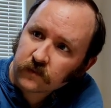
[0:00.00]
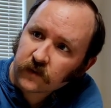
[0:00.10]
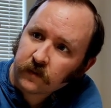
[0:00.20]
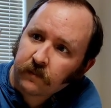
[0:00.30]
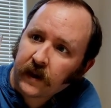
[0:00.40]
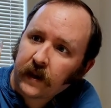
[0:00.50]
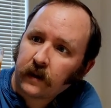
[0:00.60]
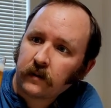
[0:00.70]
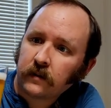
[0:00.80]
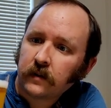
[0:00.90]
very
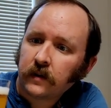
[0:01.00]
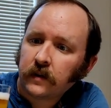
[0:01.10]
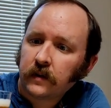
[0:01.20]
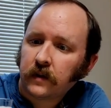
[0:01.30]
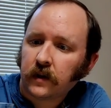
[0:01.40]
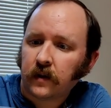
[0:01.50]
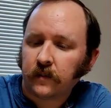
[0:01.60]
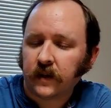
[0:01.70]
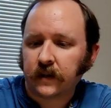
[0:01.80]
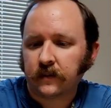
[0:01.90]
pale,
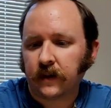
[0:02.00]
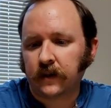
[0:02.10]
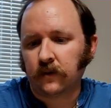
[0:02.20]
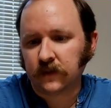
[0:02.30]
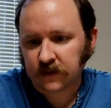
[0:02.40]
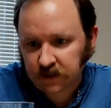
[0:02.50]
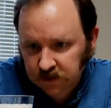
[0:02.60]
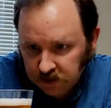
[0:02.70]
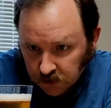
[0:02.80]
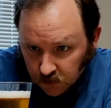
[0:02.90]
like almost like
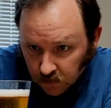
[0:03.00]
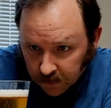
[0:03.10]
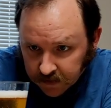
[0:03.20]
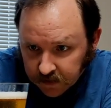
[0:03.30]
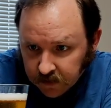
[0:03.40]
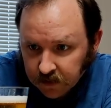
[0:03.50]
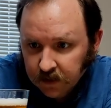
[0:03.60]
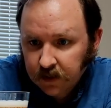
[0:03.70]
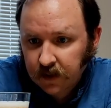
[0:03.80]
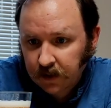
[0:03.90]
snow white,
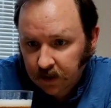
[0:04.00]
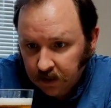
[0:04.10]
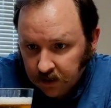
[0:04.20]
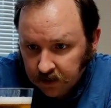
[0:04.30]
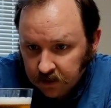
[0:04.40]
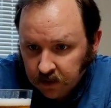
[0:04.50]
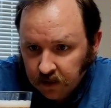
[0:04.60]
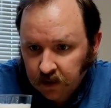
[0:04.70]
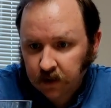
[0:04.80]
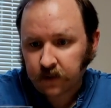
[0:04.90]
and
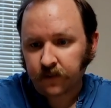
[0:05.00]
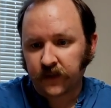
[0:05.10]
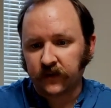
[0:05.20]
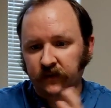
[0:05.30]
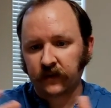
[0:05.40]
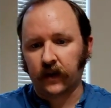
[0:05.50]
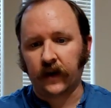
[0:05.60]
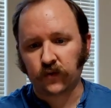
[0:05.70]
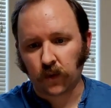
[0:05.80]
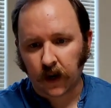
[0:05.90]
there's a
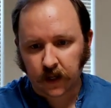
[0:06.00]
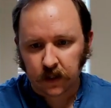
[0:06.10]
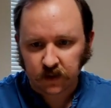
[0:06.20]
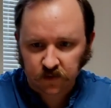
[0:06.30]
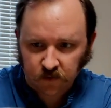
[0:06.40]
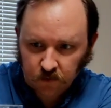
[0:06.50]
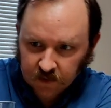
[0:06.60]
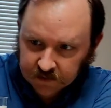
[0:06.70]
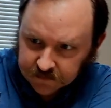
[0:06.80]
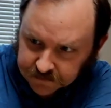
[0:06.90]
nice rockiness to
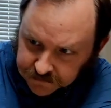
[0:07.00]
it.